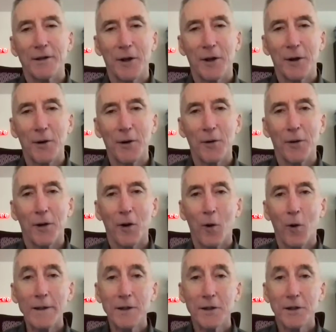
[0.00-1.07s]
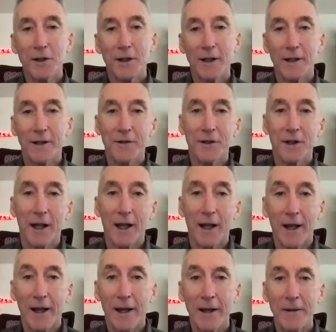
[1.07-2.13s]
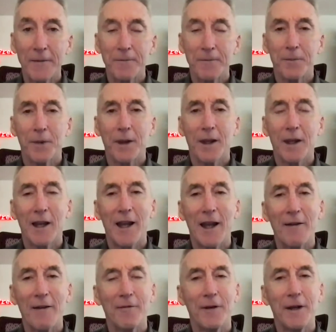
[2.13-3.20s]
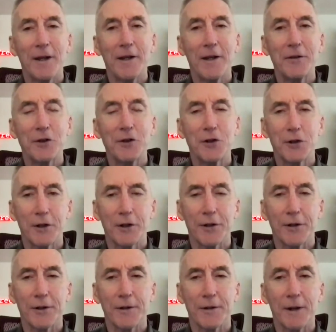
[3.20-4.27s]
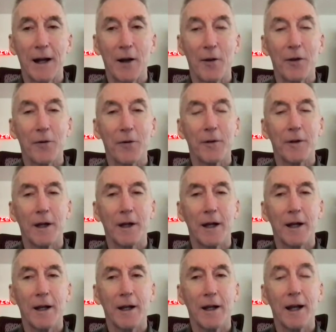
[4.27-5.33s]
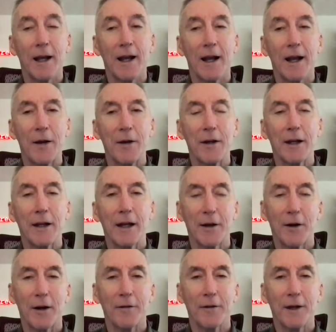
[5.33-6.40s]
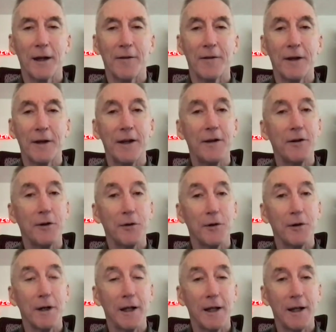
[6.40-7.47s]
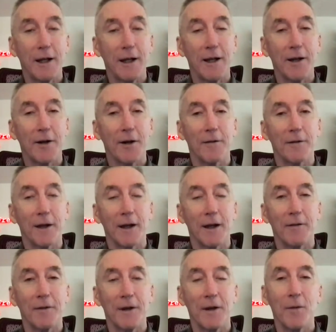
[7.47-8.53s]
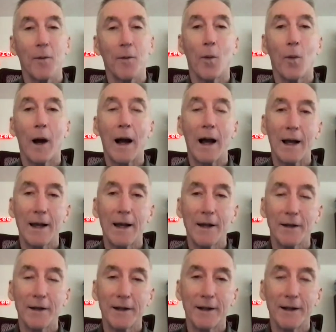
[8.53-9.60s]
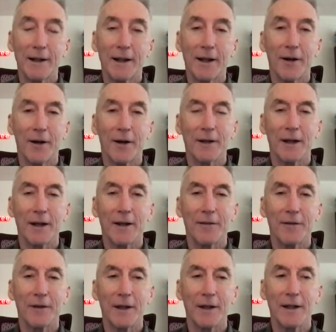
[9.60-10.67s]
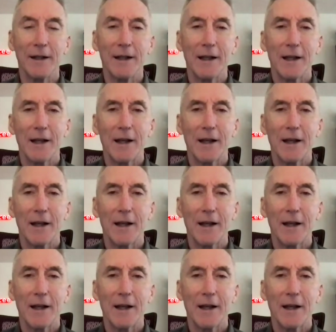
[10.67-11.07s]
So the question is, gang, caffeine and sugar, how they're related and how you get off caffeine. Do you need to get off caffeine? Why you need to get off caffeine?